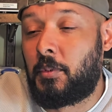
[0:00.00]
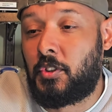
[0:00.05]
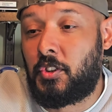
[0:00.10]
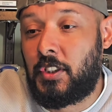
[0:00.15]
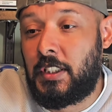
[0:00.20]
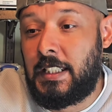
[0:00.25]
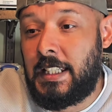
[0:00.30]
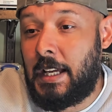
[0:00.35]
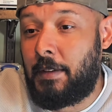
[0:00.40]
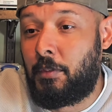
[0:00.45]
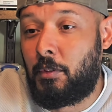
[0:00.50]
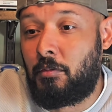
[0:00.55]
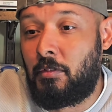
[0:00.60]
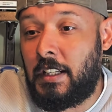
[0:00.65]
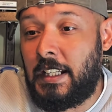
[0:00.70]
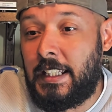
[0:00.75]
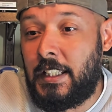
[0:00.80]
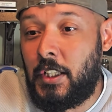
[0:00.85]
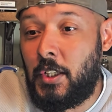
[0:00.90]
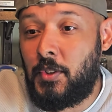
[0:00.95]
She never
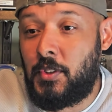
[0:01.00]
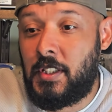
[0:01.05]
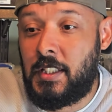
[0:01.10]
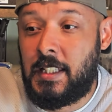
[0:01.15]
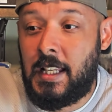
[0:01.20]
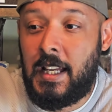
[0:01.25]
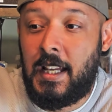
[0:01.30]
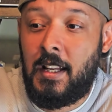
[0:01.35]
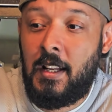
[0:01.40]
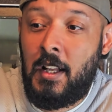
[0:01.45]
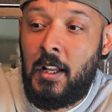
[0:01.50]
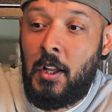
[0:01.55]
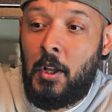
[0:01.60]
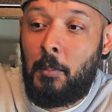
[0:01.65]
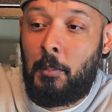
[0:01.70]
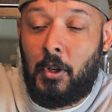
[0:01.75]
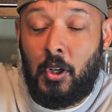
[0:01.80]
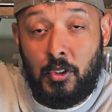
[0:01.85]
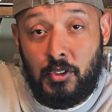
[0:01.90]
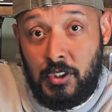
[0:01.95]
really uses it,
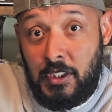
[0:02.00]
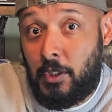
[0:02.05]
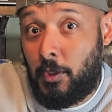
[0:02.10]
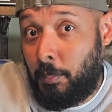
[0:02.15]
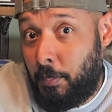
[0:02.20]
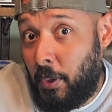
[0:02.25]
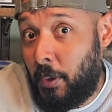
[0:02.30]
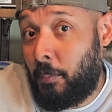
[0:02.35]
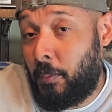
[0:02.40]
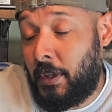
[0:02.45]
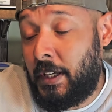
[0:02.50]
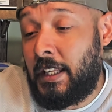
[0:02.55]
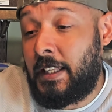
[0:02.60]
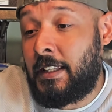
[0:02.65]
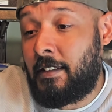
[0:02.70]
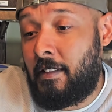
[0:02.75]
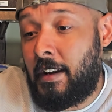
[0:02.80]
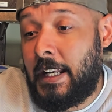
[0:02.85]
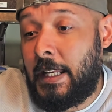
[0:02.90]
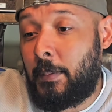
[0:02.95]
but I'll still put one in
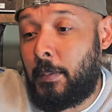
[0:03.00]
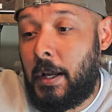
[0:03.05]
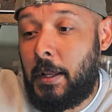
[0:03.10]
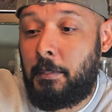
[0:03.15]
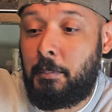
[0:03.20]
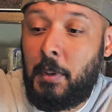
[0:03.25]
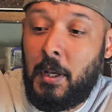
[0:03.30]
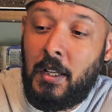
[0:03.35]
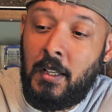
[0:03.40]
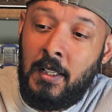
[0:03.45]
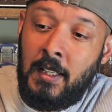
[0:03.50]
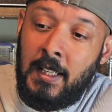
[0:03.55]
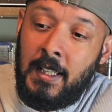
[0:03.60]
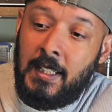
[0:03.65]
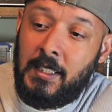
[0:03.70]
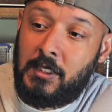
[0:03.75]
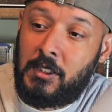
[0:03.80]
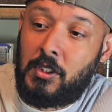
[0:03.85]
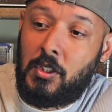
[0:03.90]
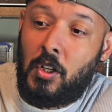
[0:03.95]
there anyway. But
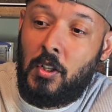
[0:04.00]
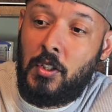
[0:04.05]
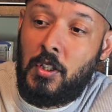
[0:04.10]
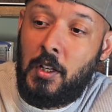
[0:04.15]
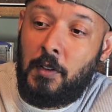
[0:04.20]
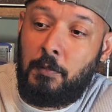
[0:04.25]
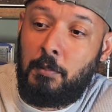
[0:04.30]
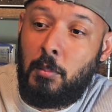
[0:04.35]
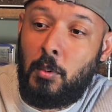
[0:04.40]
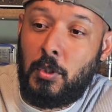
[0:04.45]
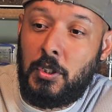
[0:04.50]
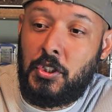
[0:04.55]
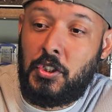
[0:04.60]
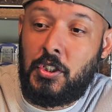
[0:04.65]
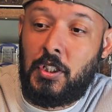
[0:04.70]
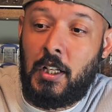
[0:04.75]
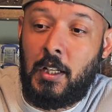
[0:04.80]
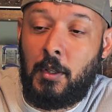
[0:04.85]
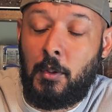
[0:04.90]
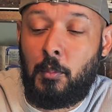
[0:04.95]
she's got enough
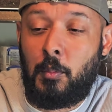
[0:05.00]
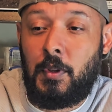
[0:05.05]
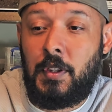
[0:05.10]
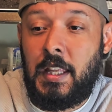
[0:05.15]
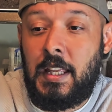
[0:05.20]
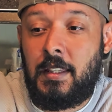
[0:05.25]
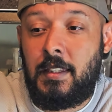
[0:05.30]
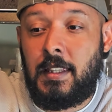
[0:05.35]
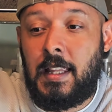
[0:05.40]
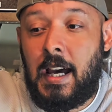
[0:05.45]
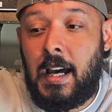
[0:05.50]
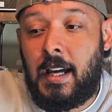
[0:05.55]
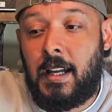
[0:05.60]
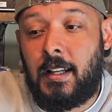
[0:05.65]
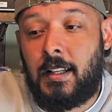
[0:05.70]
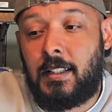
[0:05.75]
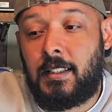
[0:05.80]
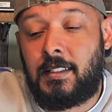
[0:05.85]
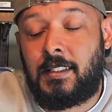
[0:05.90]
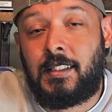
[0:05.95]
moisture within that
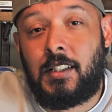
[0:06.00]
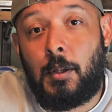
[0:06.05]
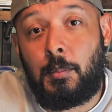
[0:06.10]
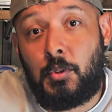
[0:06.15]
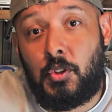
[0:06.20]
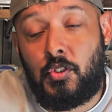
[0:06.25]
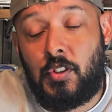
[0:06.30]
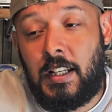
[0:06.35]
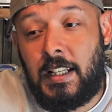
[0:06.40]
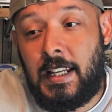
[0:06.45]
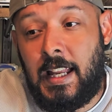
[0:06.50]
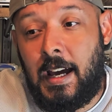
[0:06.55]
substrate